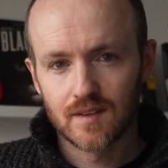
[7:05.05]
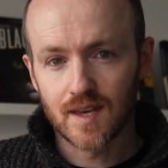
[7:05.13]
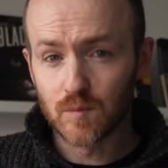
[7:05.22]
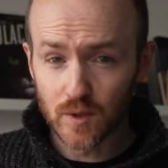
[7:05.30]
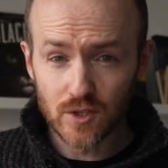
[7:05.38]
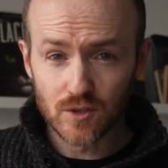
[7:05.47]

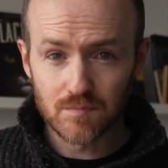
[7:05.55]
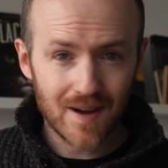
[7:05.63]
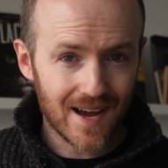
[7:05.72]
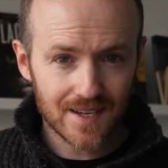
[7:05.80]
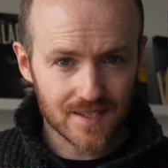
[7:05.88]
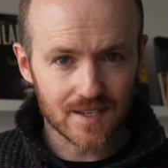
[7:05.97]
And when you
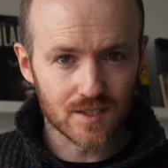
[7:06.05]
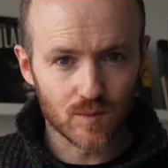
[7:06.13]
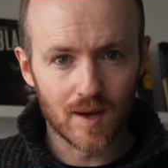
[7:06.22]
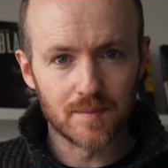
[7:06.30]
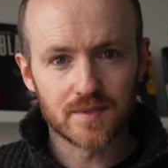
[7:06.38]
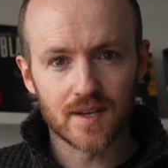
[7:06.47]
access a
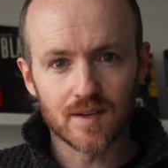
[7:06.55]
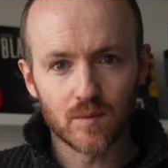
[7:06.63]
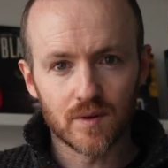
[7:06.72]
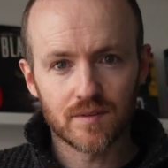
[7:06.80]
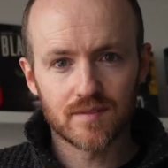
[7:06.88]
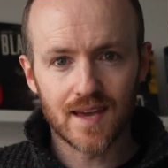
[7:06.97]
website
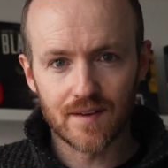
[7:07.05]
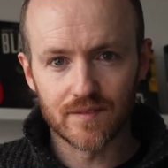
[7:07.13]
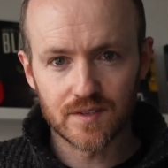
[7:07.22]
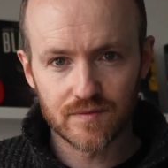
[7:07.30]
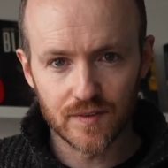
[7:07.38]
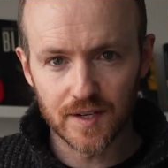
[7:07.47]
with
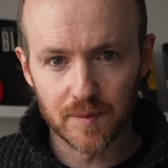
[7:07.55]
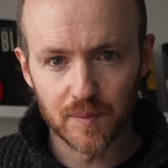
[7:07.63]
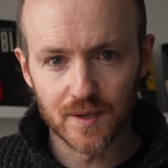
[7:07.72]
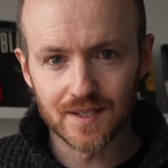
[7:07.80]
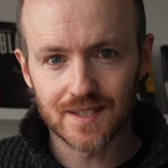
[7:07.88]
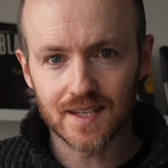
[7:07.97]
Canvas
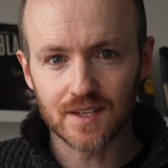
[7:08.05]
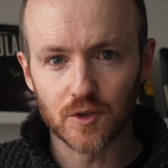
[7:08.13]
fingerprinting,